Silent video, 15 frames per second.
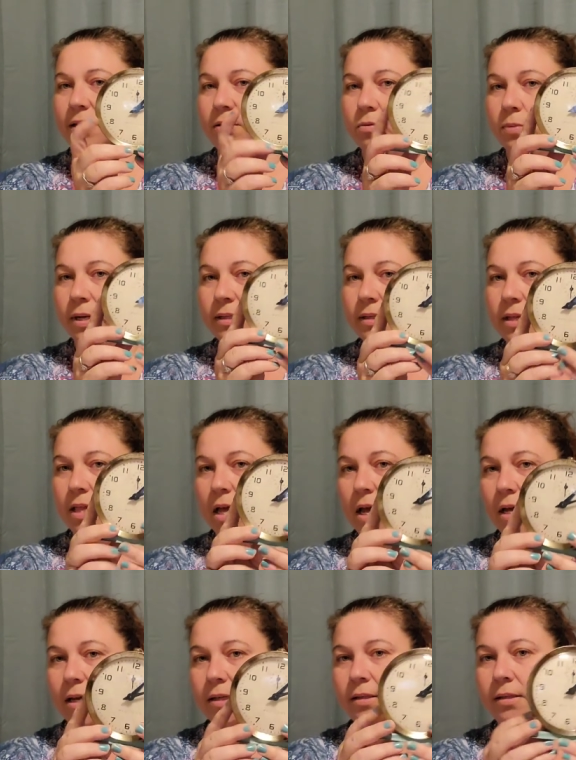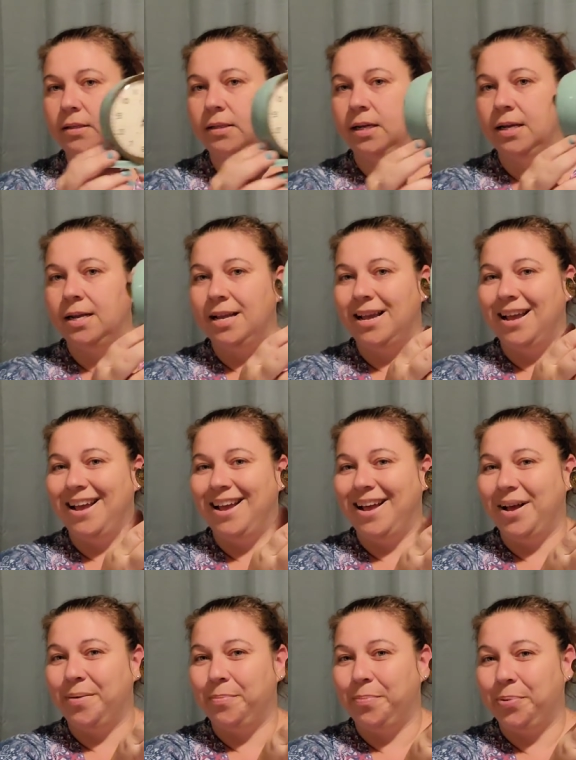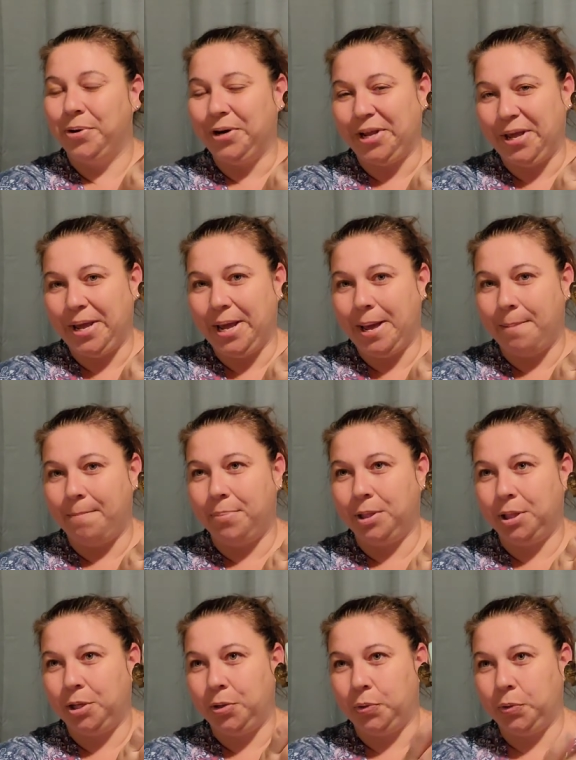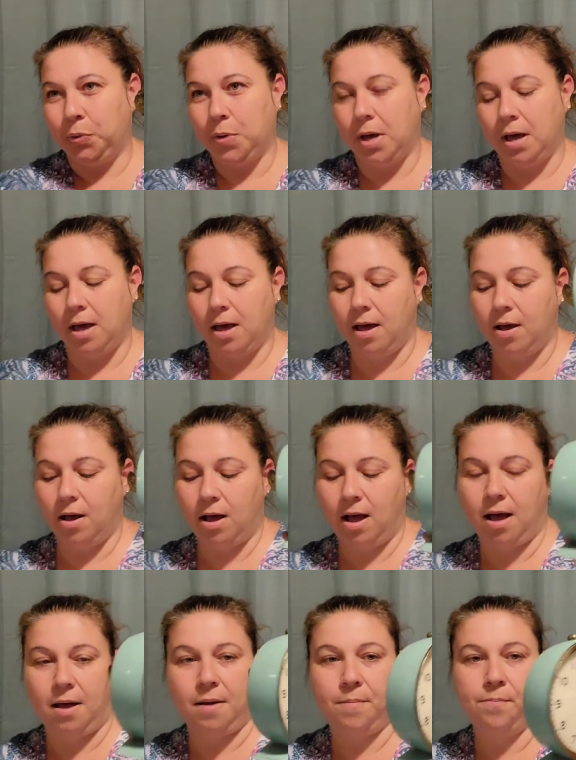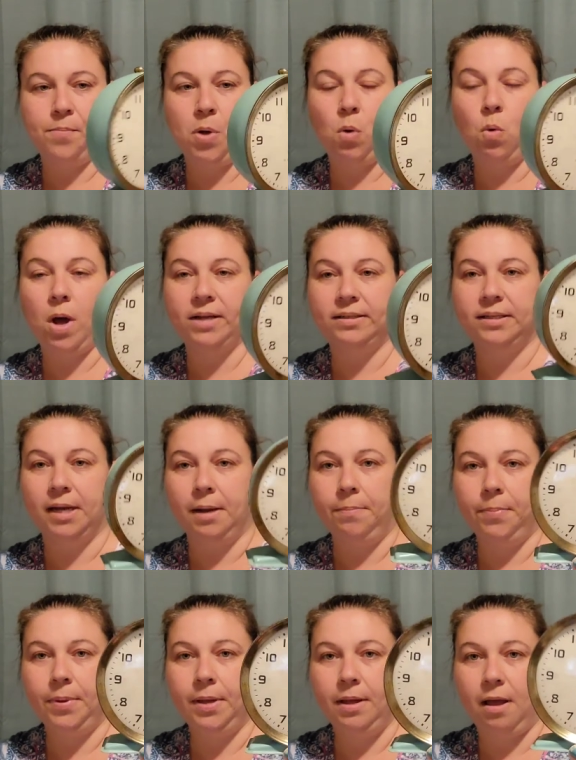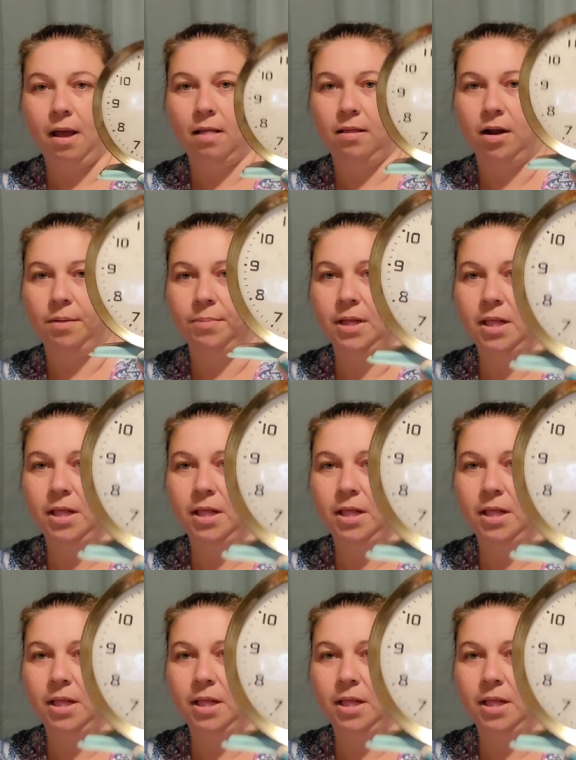little Westclox pretty blue um, wind up alarm